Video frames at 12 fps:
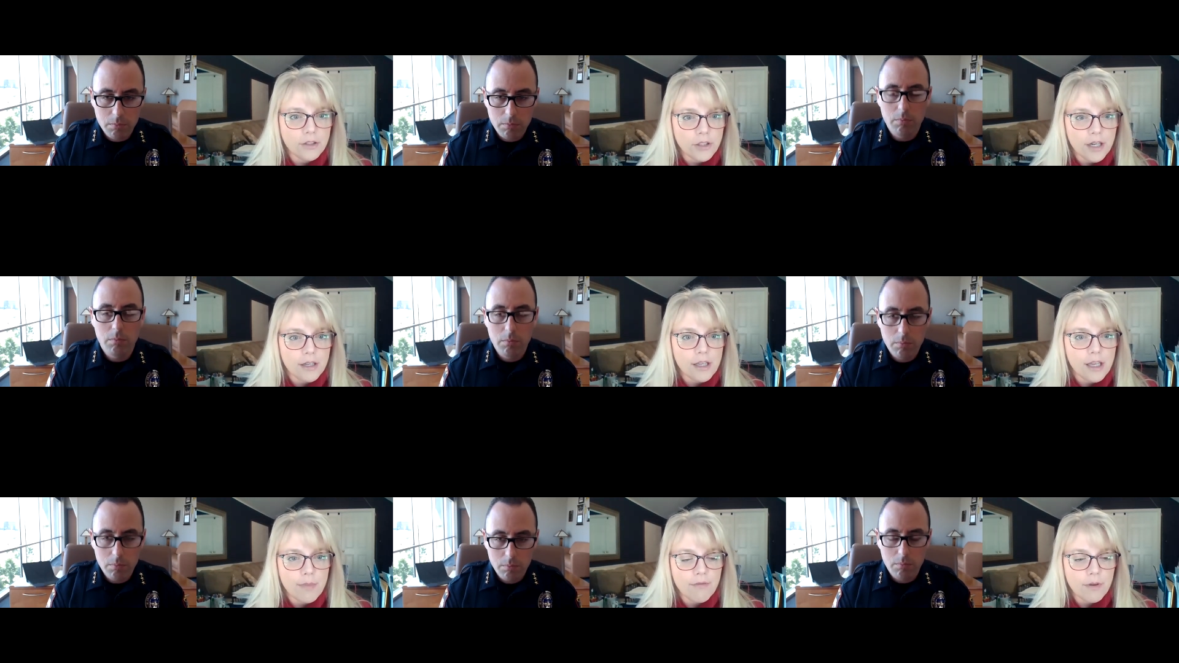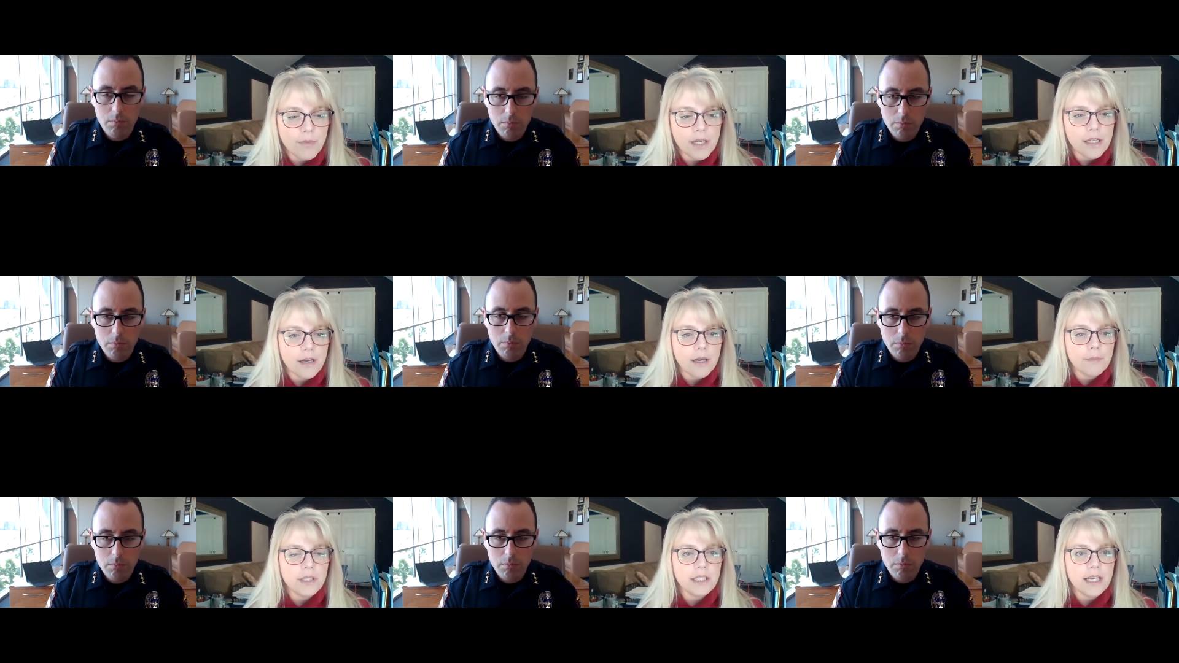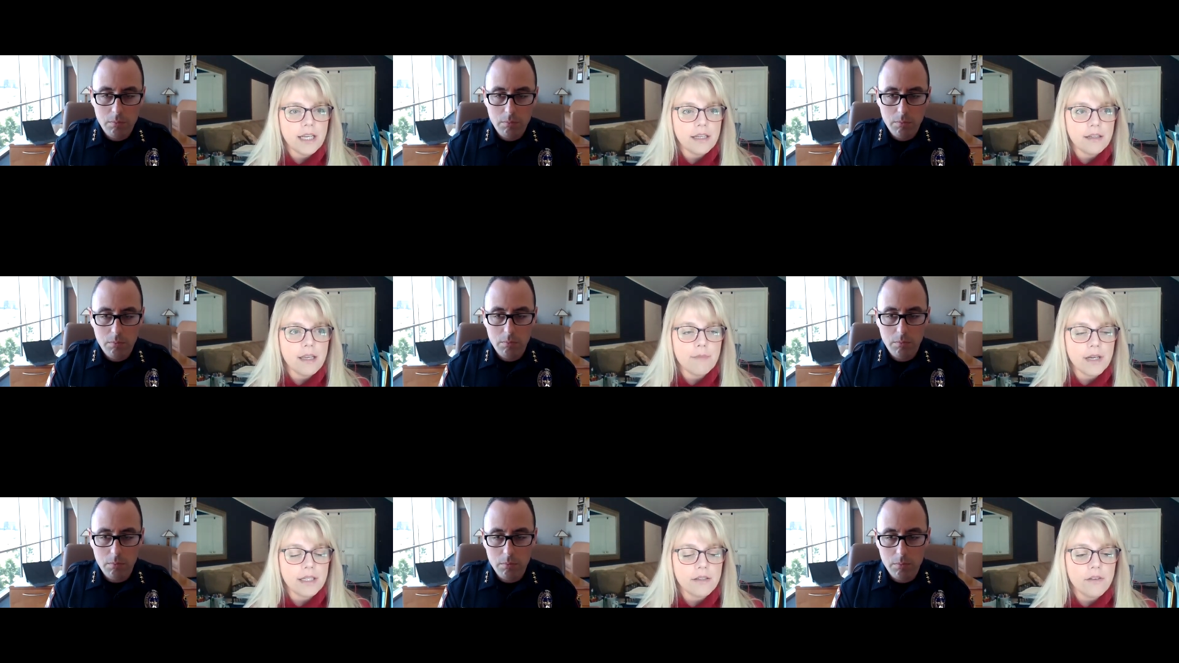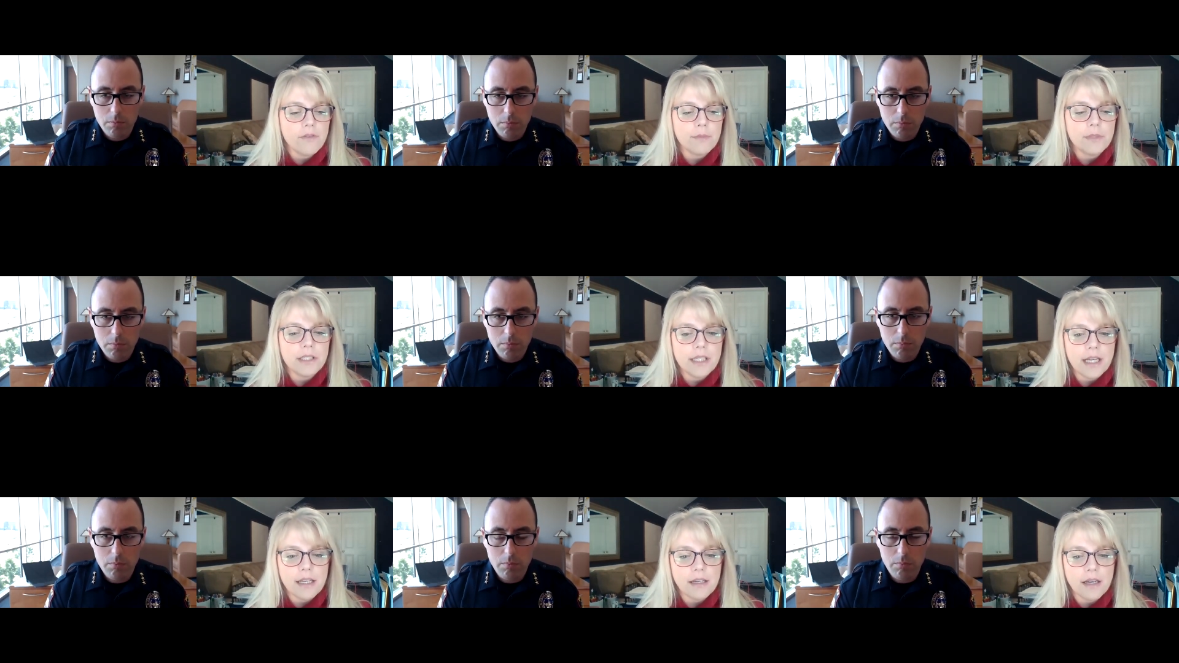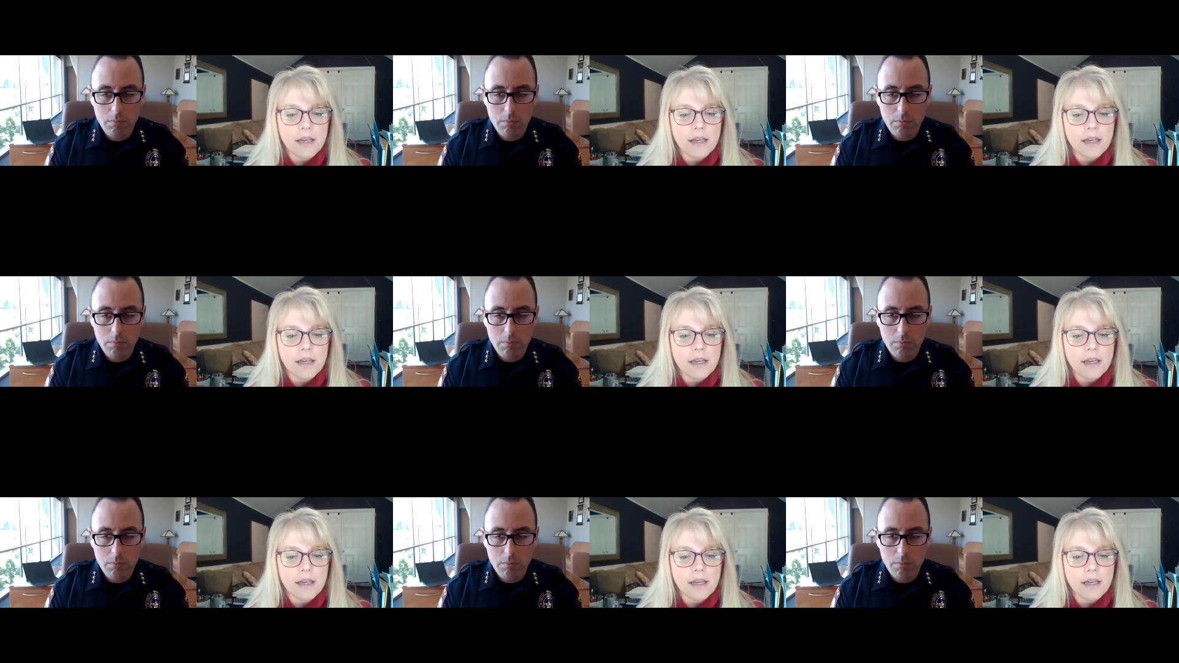Speaker 1: trying to keep everybody up to date and keep myself up to date.